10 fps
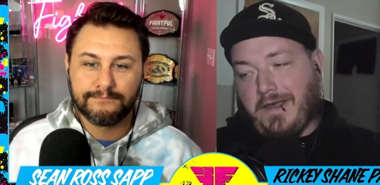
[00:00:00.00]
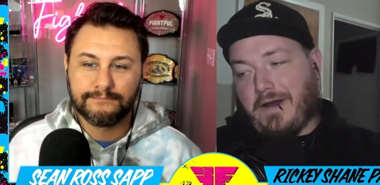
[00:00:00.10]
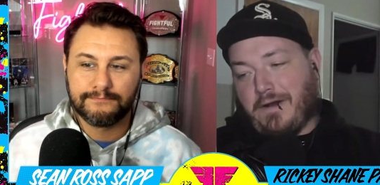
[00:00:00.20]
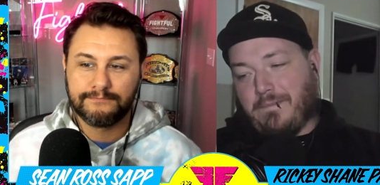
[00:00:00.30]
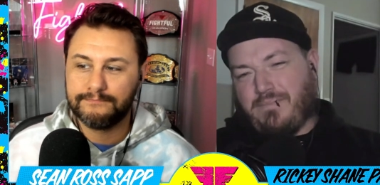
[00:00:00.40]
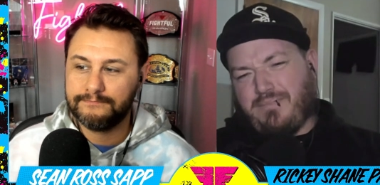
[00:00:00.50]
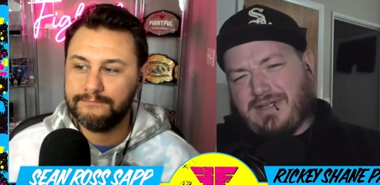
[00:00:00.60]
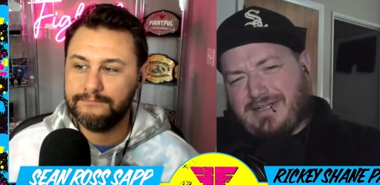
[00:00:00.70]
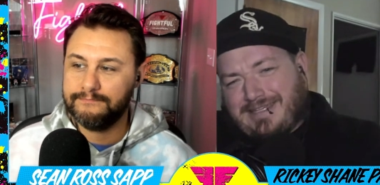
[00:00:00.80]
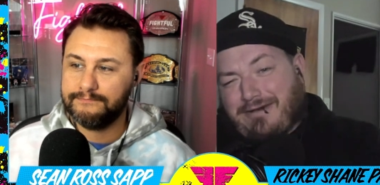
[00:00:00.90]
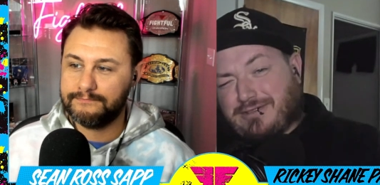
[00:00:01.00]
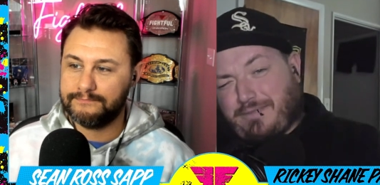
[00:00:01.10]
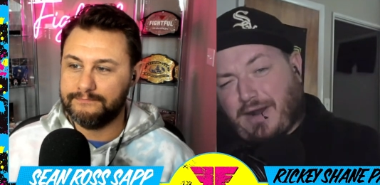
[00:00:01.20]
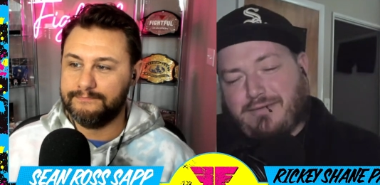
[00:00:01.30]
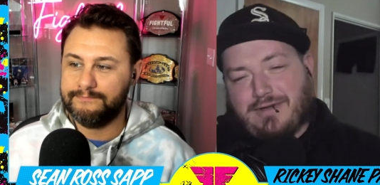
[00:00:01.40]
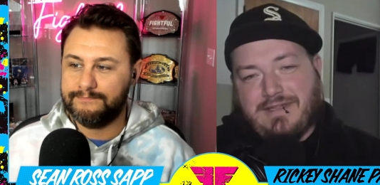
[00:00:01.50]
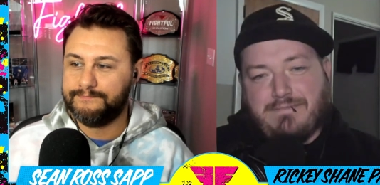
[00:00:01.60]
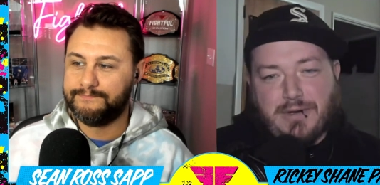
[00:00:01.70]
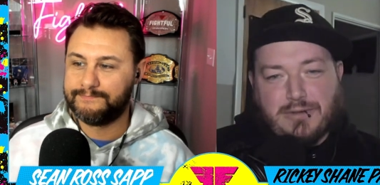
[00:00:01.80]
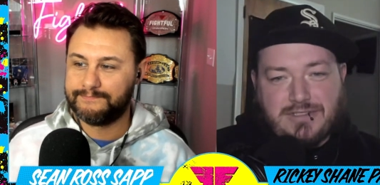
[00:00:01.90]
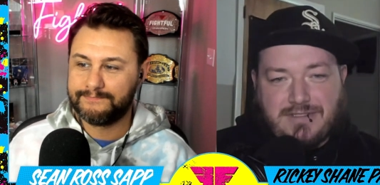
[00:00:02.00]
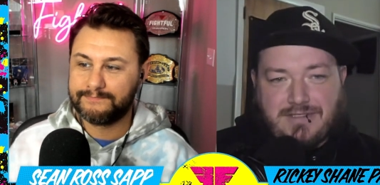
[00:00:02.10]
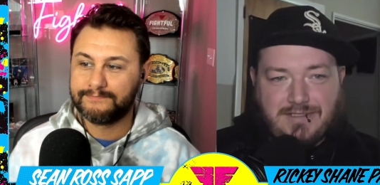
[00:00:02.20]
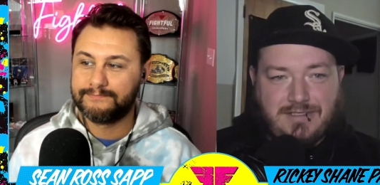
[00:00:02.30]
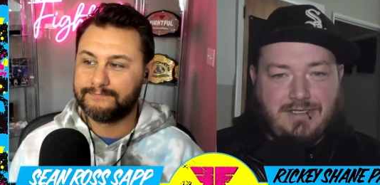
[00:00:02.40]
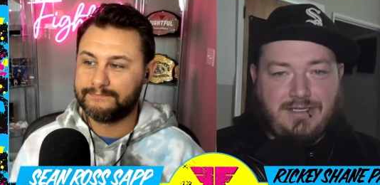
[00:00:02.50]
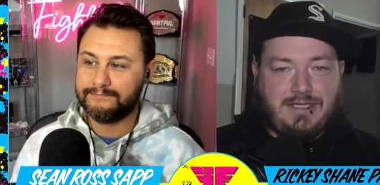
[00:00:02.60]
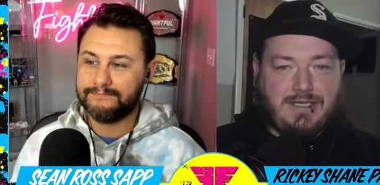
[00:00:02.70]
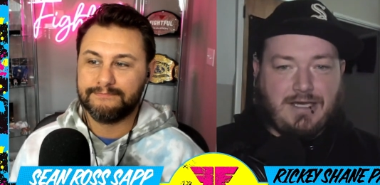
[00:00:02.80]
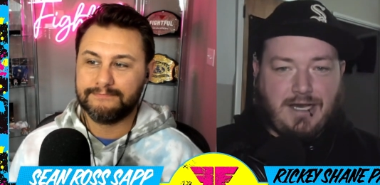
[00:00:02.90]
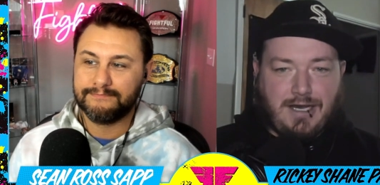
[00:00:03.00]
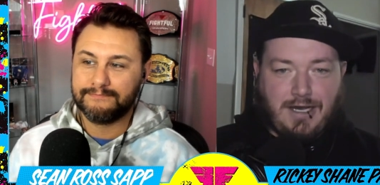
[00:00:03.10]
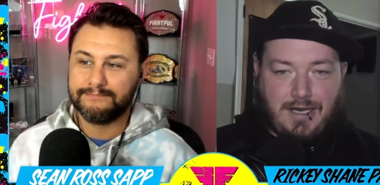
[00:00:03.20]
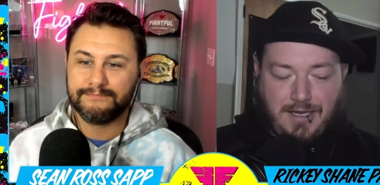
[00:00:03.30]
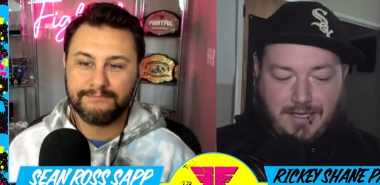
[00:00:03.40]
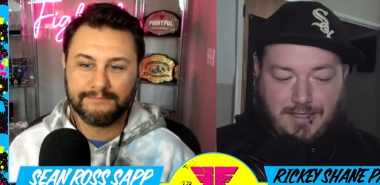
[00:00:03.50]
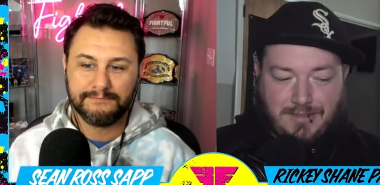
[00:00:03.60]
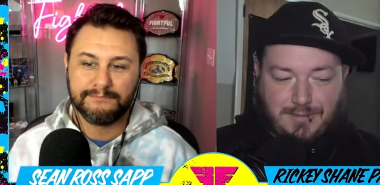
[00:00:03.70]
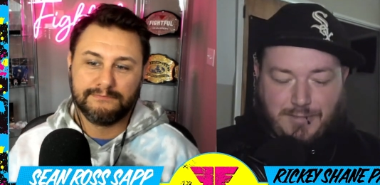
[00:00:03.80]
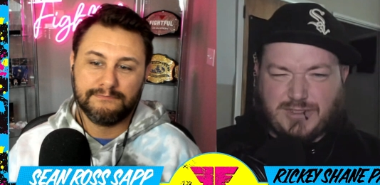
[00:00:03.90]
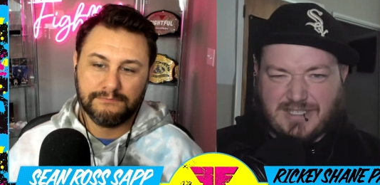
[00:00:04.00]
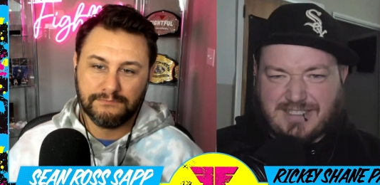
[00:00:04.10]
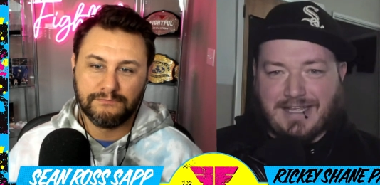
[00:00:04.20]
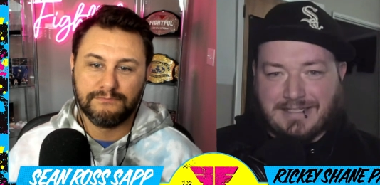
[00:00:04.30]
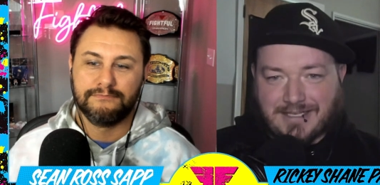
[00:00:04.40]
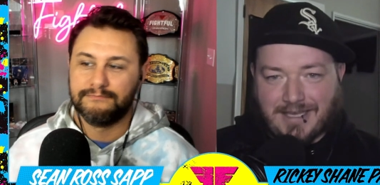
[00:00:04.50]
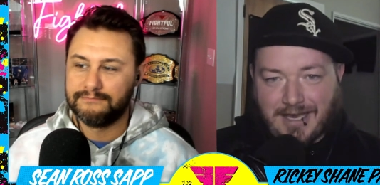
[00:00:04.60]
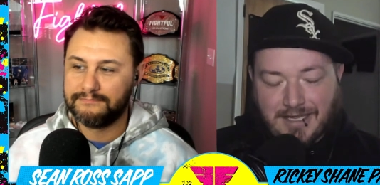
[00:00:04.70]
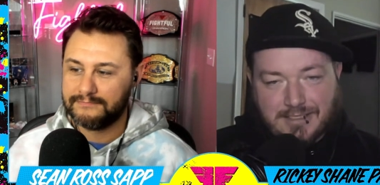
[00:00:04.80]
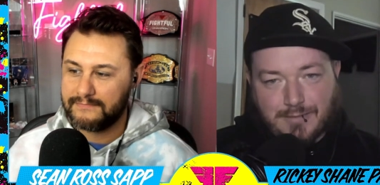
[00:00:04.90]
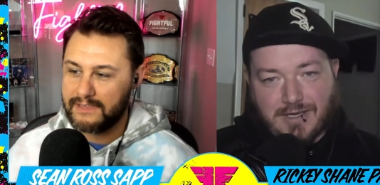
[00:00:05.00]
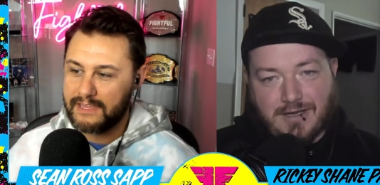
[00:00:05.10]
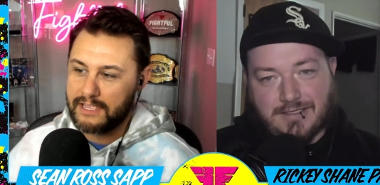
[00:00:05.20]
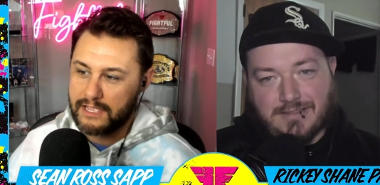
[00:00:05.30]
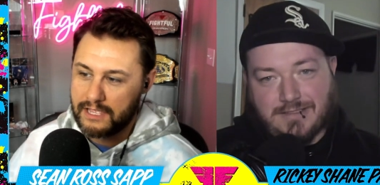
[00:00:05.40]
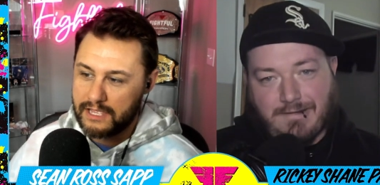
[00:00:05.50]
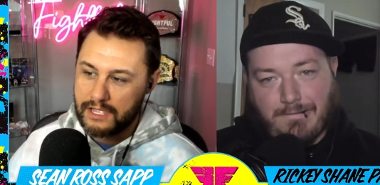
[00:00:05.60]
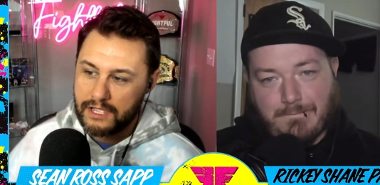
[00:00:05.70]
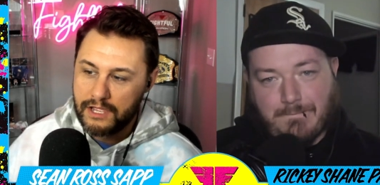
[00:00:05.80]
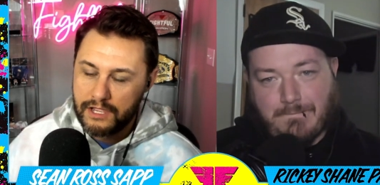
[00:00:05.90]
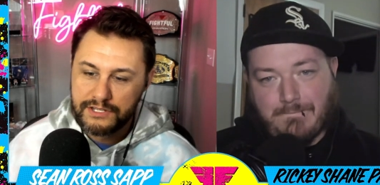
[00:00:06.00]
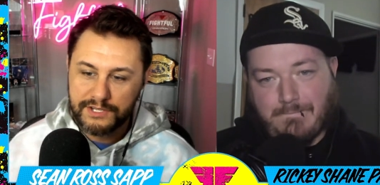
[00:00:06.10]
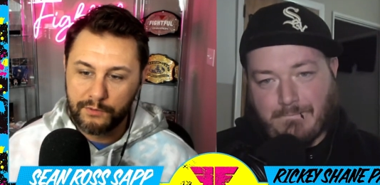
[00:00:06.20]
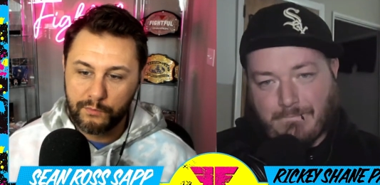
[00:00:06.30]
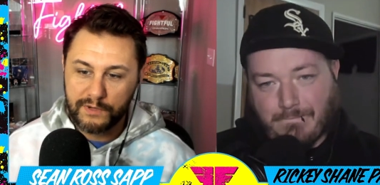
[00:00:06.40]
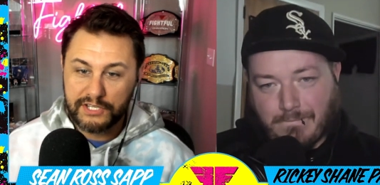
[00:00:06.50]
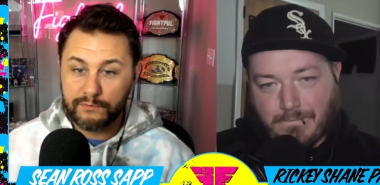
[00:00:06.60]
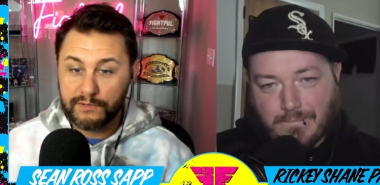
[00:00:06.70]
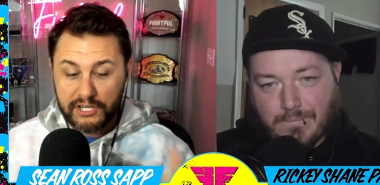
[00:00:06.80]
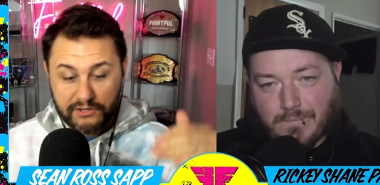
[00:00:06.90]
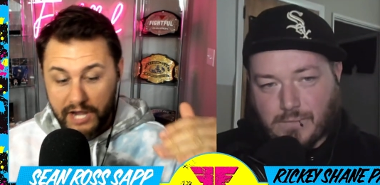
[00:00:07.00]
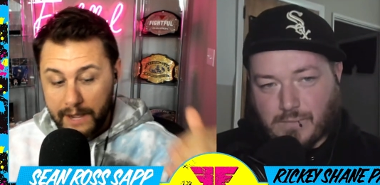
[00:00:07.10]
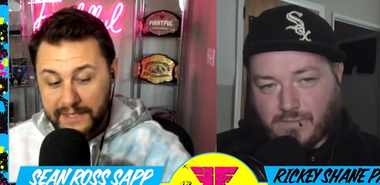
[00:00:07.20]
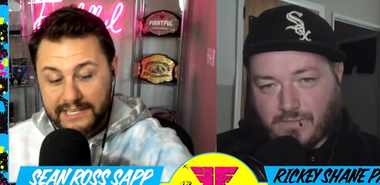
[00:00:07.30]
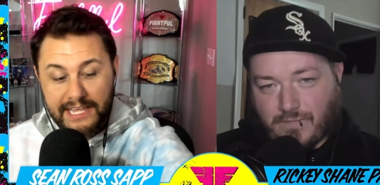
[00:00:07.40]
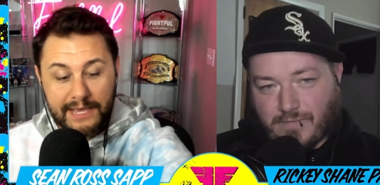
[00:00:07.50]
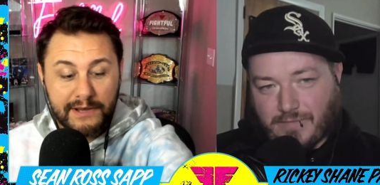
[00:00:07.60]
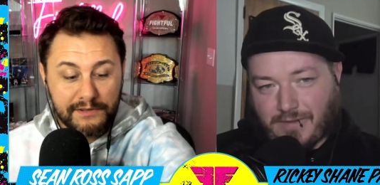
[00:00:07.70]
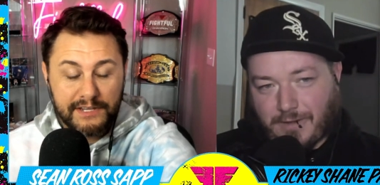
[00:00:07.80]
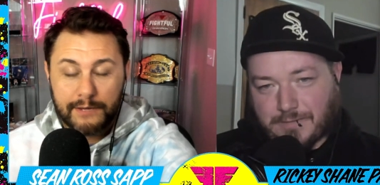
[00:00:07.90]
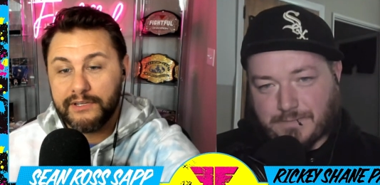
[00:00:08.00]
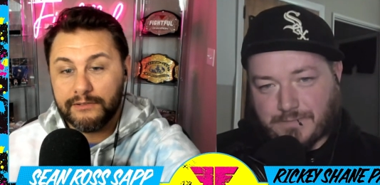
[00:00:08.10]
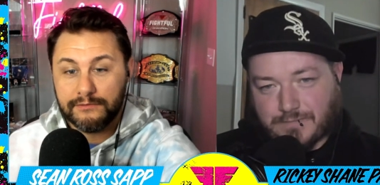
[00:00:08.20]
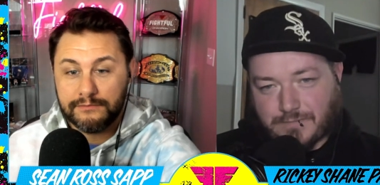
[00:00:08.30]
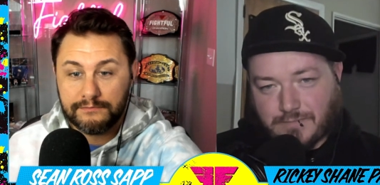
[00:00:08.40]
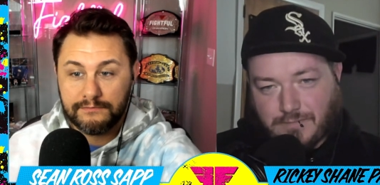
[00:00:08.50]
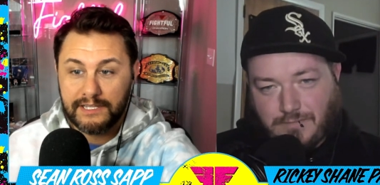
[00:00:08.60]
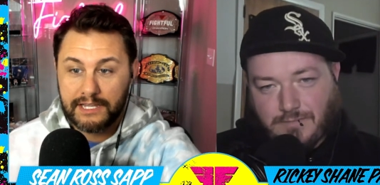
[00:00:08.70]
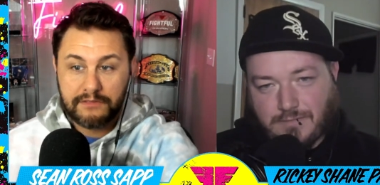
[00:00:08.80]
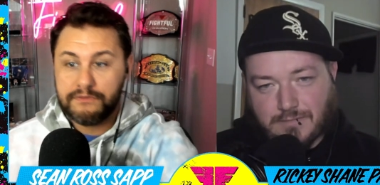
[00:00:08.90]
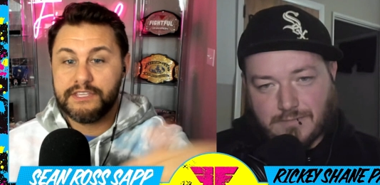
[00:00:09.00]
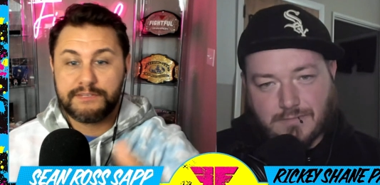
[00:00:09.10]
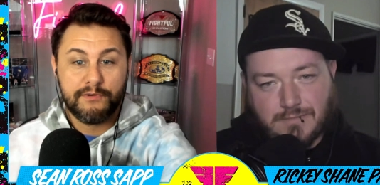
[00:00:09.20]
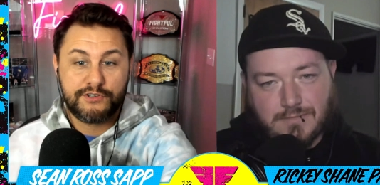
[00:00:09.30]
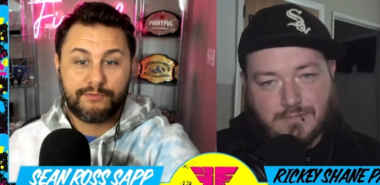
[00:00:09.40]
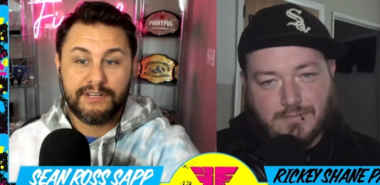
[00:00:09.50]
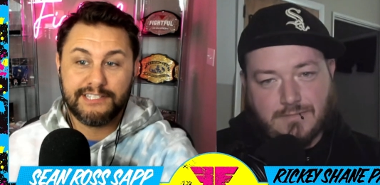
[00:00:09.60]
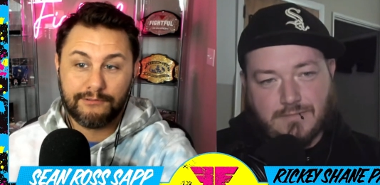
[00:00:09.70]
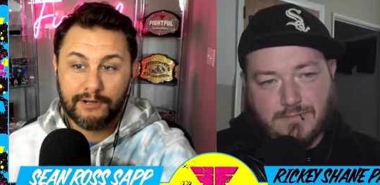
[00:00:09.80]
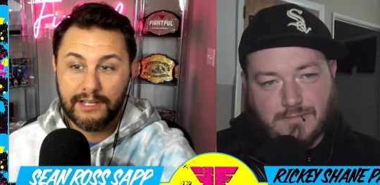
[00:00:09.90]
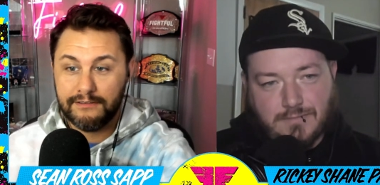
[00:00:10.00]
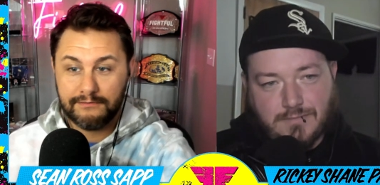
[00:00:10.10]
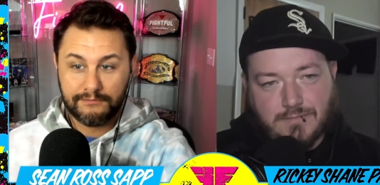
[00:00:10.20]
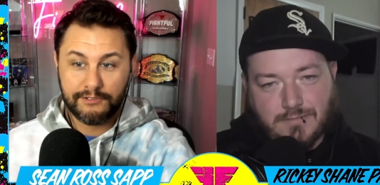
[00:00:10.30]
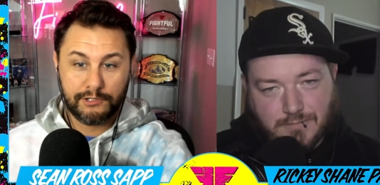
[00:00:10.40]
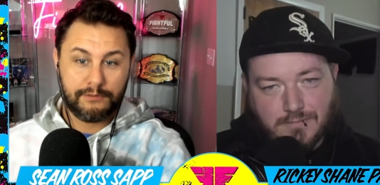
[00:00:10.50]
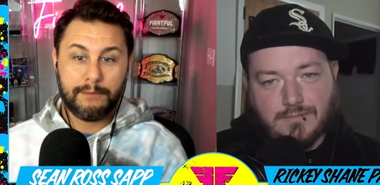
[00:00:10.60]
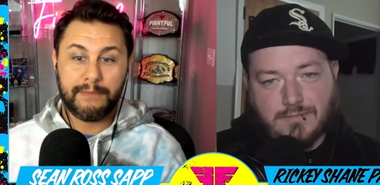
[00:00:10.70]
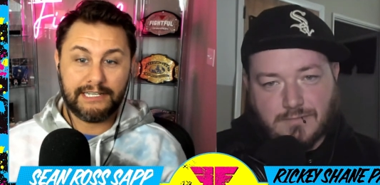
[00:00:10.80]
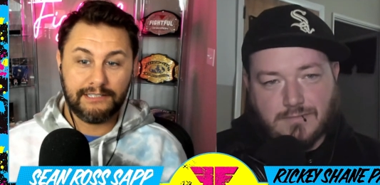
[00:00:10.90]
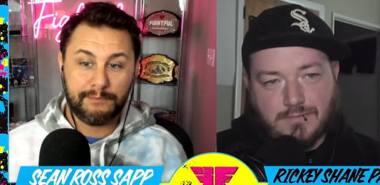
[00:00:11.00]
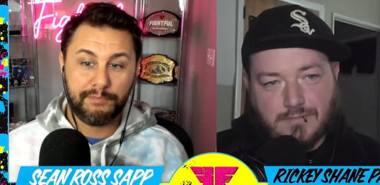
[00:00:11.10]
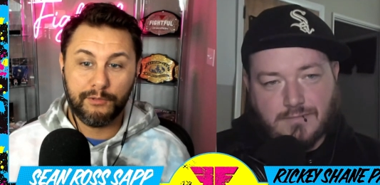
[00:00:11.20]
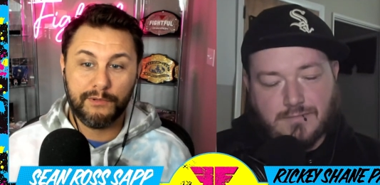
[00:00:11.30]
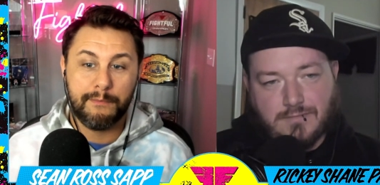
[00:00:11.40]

Speaker 1: Um, but that was probably the most uh, the most intense it got, to be honest.
Speaker 2: So when when you come into MLW, like eh, this most recent run, you're immediately put with